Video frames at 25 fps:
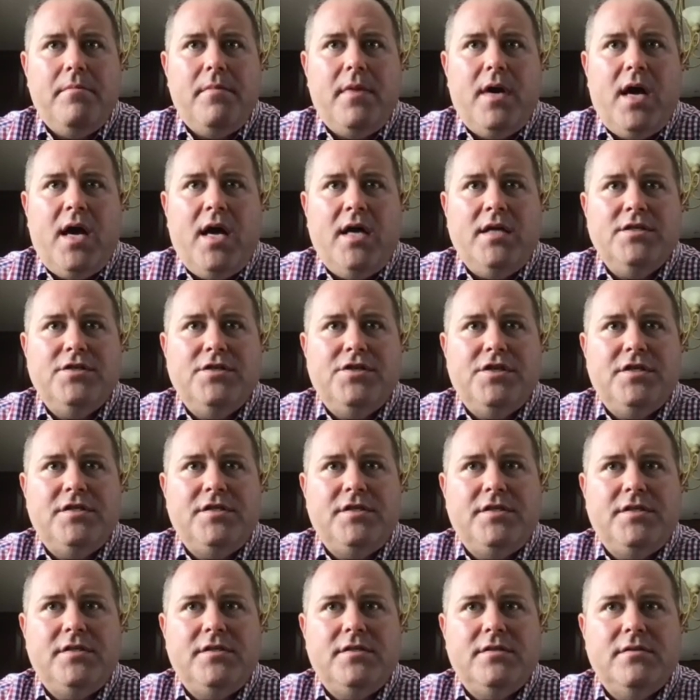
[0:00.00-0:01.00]
and
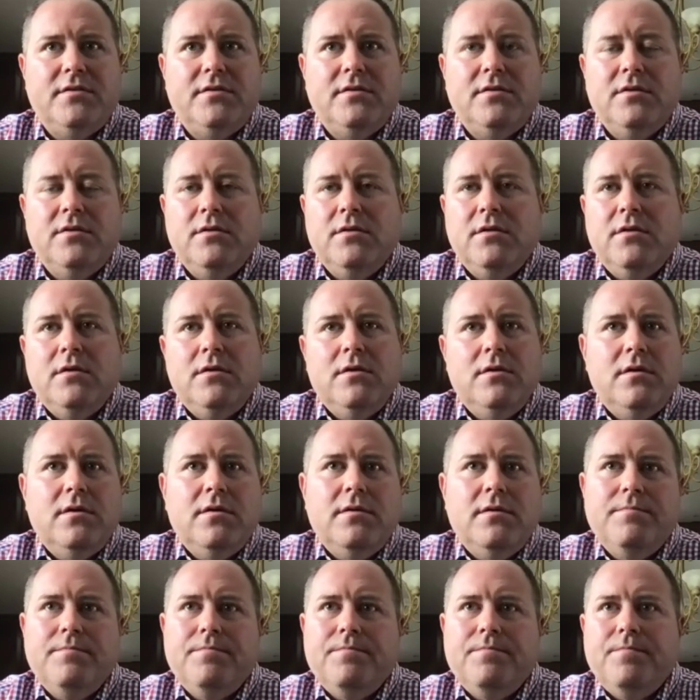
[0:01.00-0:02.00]
just,
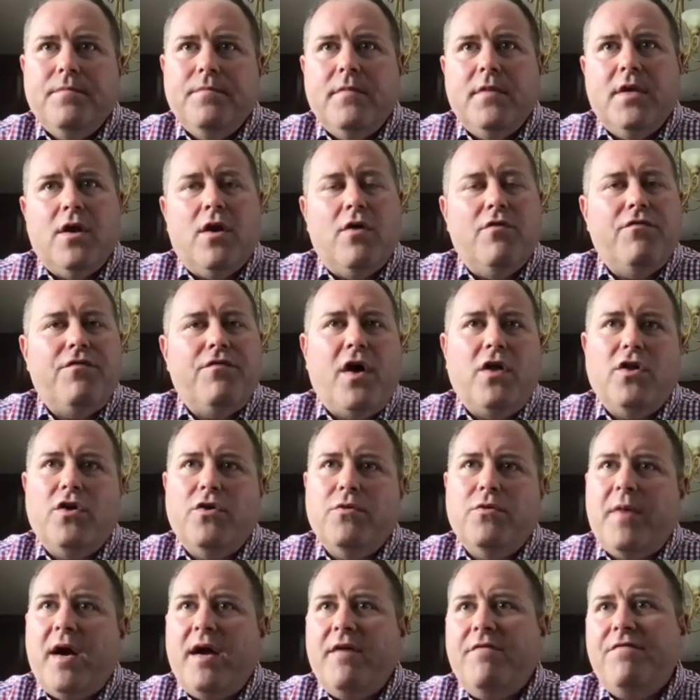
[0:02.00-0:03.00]
followed
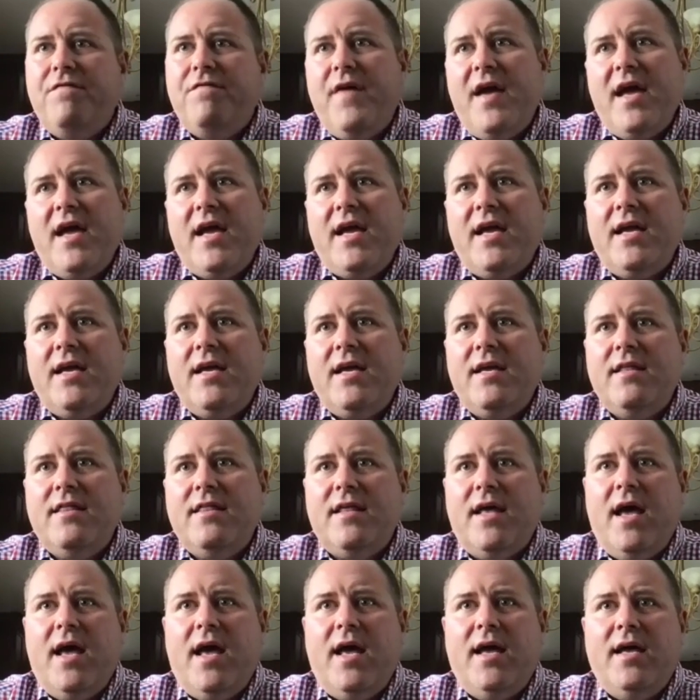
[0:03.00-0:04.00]
my faith
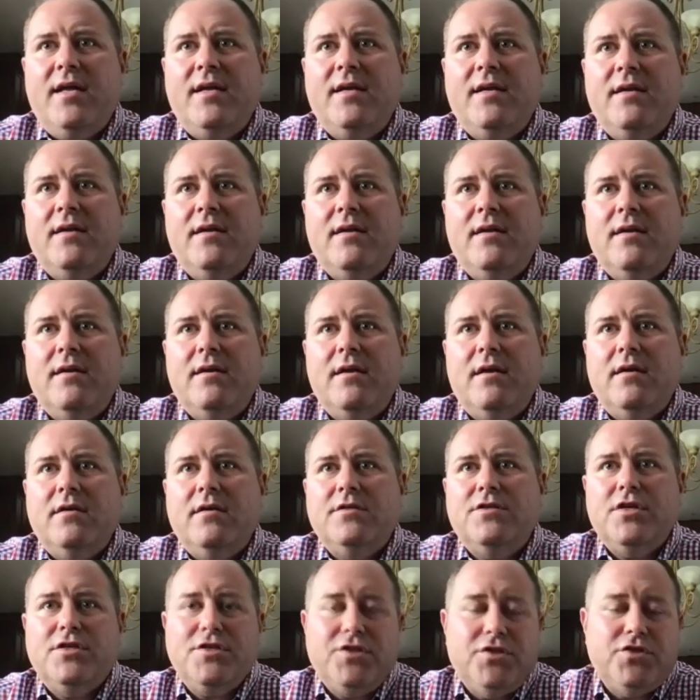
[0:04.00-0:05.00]
and
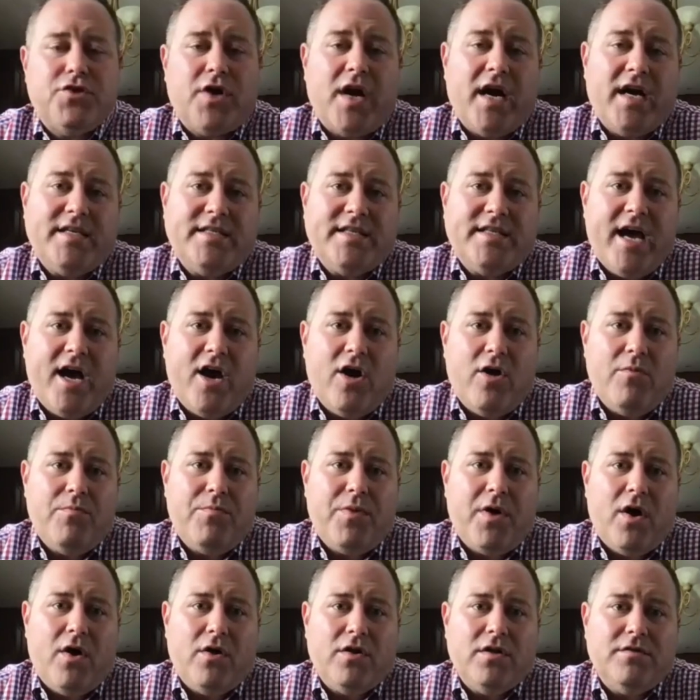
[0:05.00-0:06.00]
just tried to help
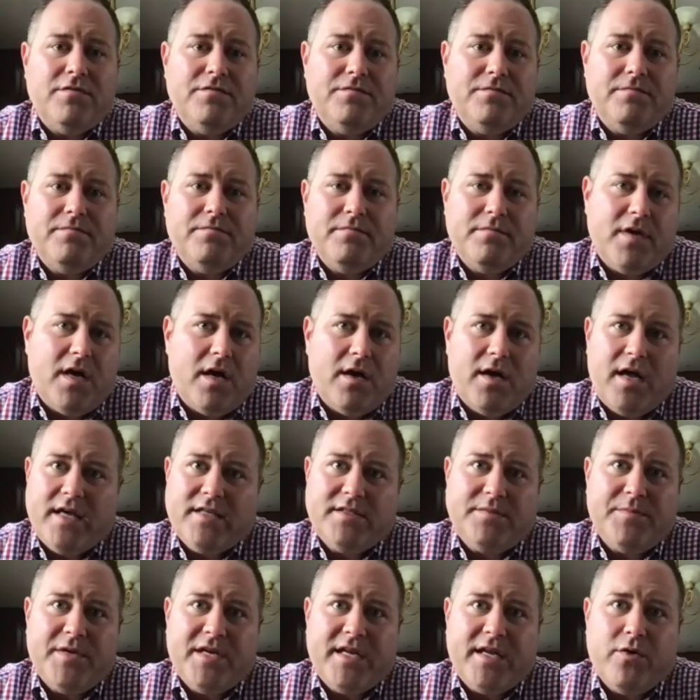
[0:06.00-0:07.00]
all of
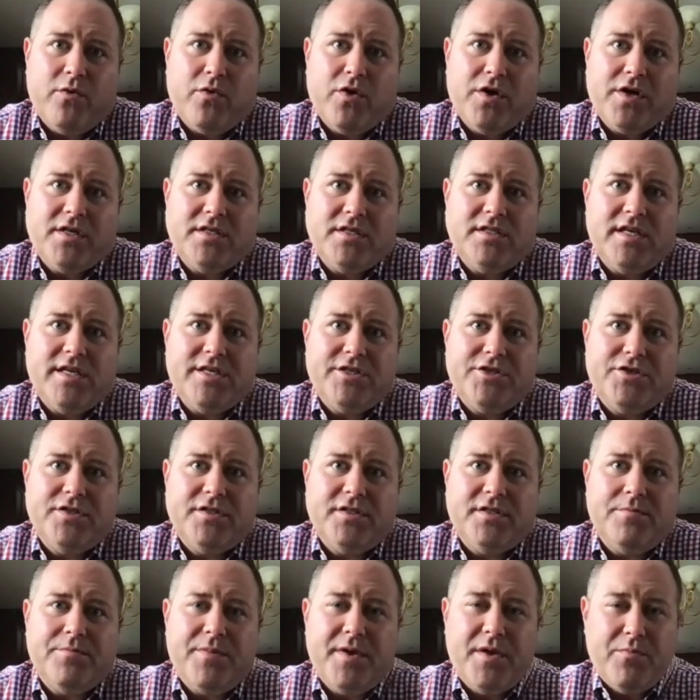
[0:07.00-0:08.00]
as many
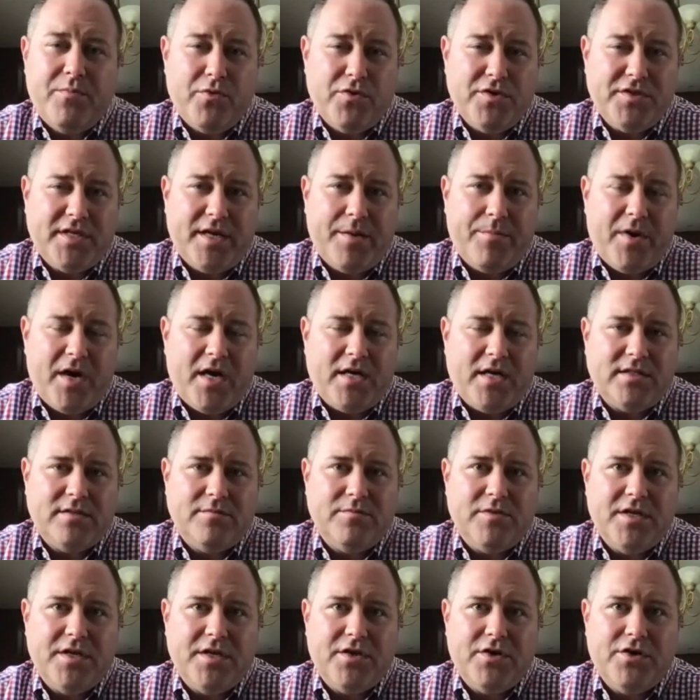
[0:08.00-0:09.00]
organizations and people as I
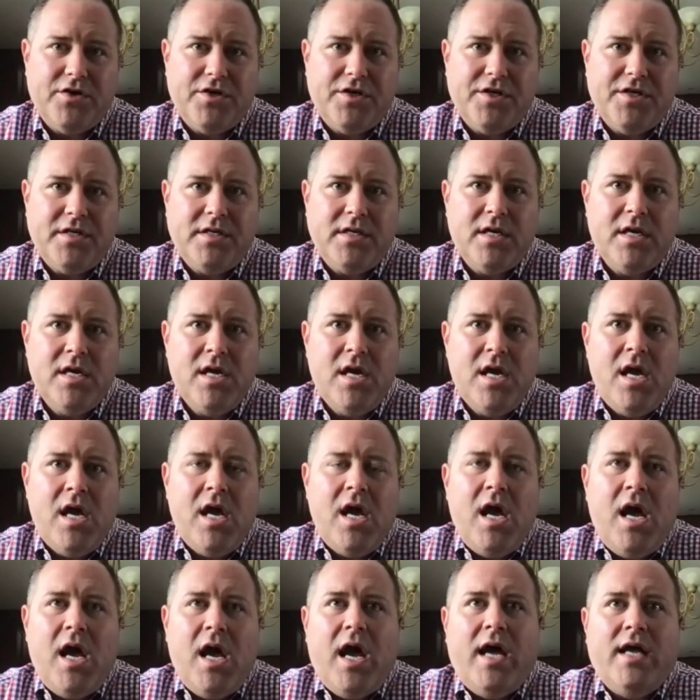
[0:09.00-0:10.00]
possibly could.
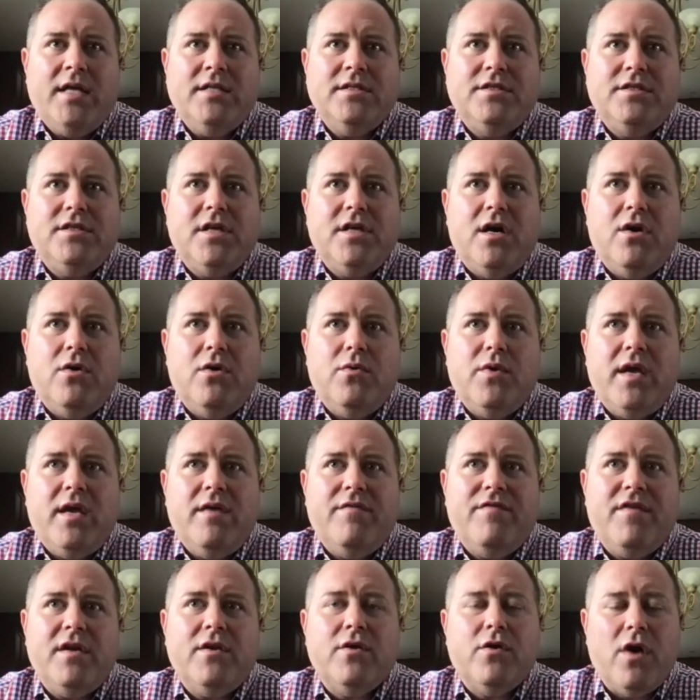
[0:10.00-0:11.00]
And so
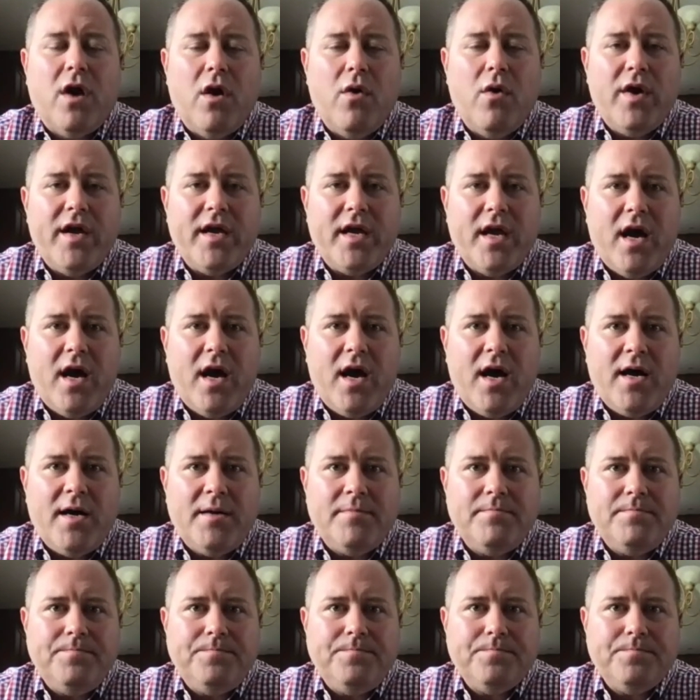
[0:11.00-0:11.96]
even growing up